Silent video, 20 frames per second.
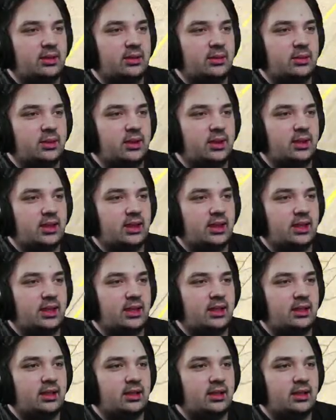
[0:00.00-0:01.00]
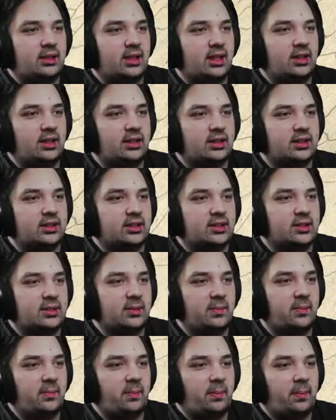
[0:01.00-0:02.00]
What the heck? There it is.
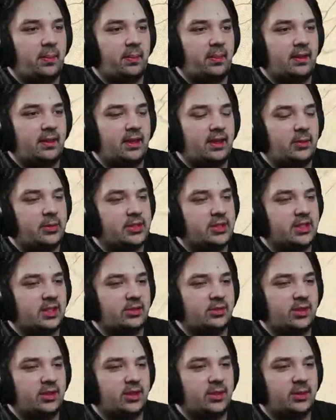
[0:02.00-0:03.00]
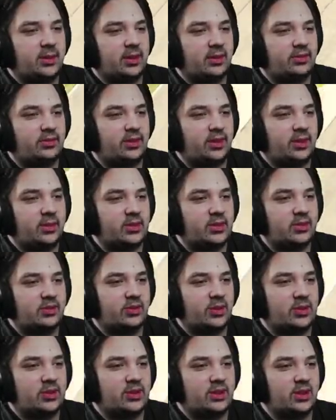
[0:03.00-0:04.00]
It was Alfredo. Alfredo was the
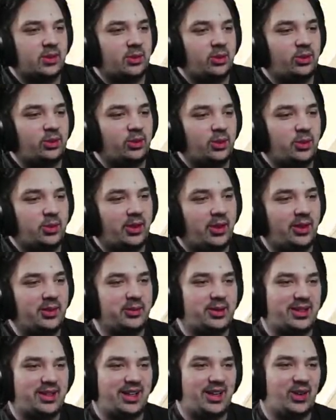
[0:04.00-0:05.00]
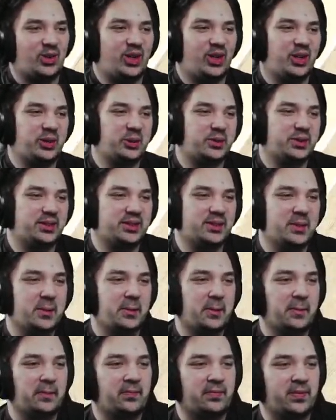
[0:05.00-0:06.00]
first to go three wide with Gary Owen
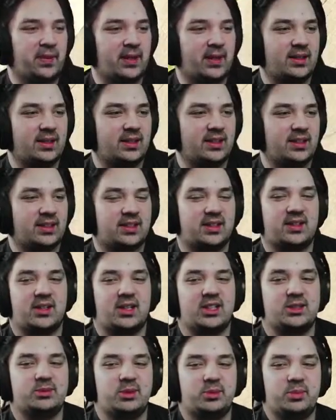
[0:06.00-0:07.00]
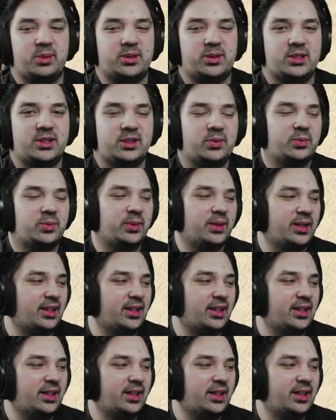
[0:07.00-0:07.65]
and uh, Cosman pushing him.